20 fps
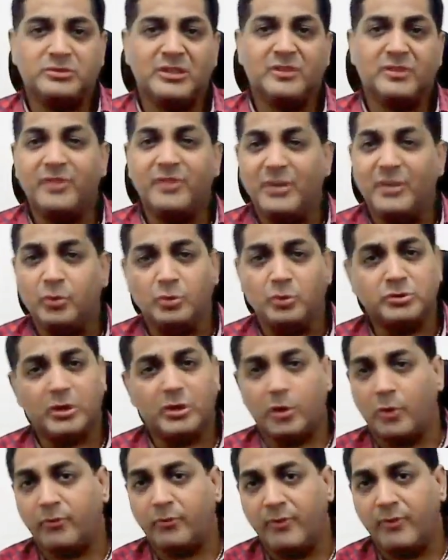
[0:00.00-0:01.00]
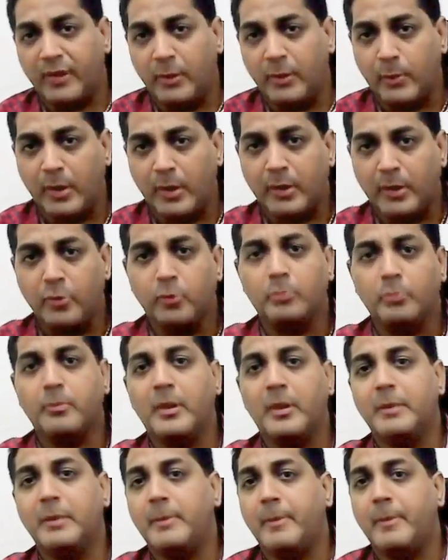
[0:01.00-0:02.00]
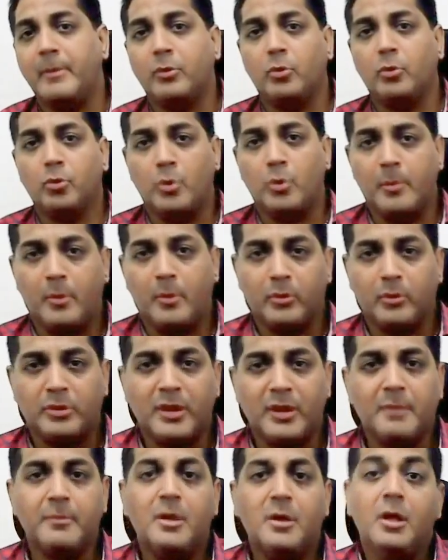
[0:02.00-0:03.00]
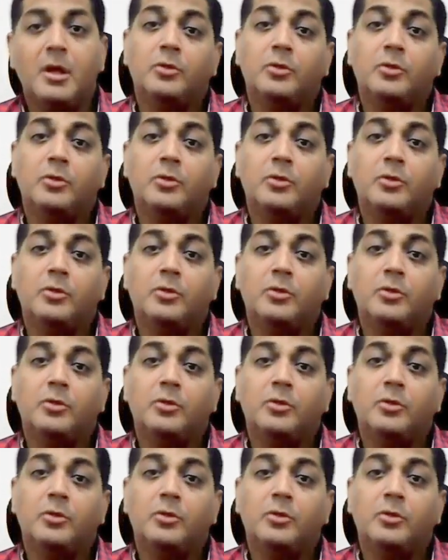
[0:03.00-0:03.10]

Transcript: and the free tools are not very well known. Many people don't know about them.